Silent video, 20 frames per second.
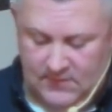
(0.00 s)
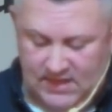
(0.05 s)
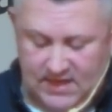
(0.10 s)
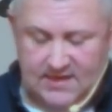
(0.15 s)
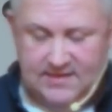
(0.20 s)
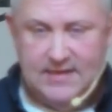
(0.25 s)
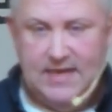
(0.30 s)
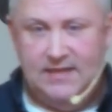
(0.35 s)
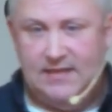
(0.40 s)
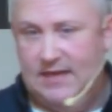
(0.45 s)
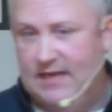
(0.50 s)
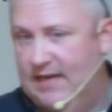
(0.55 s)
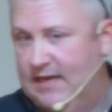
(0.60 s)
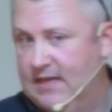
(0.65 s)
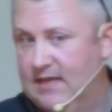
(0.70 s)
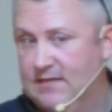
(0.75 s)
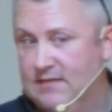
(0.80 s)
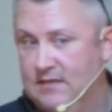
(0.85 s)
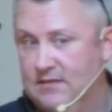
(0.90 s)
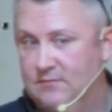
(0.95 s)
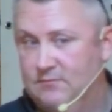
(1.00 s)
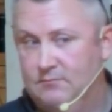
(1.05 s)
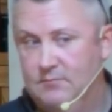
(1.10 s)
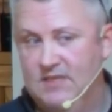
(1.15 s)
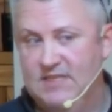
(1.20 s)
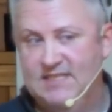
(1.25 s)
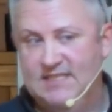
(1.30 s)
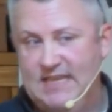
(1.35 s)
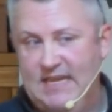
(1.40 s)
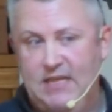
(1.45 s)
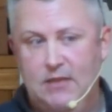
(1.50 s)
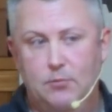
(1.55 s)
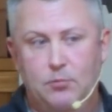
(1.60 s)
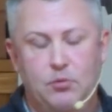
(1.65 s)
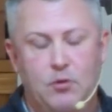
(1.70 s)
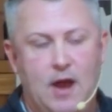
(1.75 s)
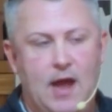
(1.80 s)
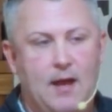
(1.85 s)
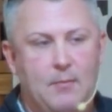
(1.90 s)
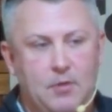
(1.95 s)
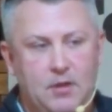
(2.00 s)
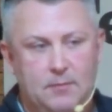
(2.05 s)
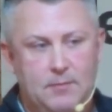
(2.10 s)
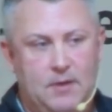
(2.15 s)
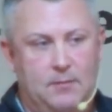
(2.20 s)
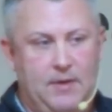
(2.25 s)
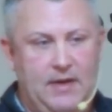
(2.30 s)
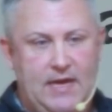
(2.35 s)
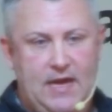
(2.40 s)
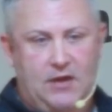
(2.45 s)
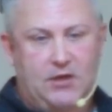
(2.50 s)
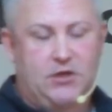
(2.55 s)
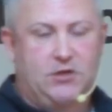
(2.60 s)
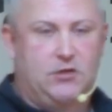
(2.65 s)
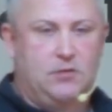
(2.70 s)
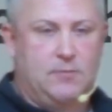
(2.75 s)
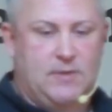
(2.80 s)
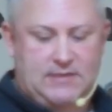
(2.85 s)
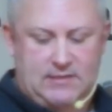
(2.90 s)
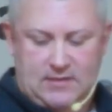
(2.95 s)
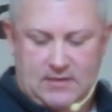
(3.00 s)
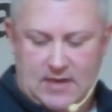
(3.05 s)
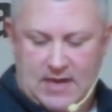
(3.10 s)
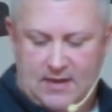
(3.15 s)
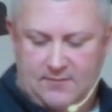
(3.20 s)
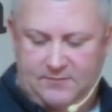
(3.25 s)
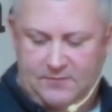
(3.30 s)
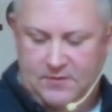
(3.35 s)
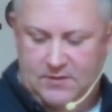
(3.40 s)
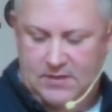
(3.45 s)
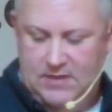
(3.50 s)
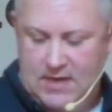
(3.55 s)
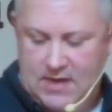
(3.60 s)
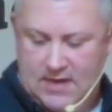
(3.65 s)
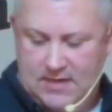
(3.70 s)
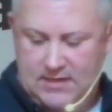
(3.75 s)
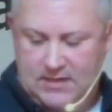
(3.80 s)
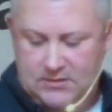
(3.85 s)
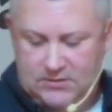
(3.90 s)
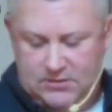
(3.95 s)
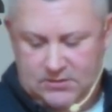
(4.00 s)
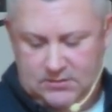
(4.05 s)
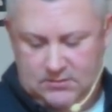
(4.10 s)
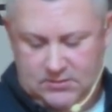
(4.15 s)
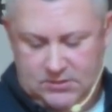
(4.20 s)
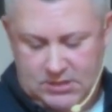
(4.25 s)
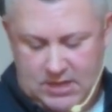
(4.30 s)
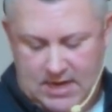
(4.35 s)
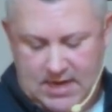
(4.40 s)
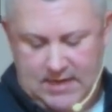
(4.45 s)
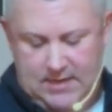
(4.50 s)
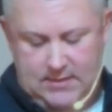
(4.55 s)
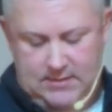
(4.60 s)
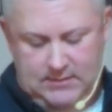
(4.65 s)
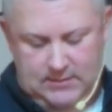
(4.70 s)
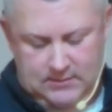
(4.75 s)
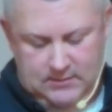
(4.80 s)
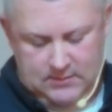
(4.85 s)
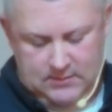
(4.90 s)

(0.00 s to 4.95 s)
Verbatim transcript: It's not that he doesn't see the problem. I mean, how could you miss a nine foot, nine inch giant?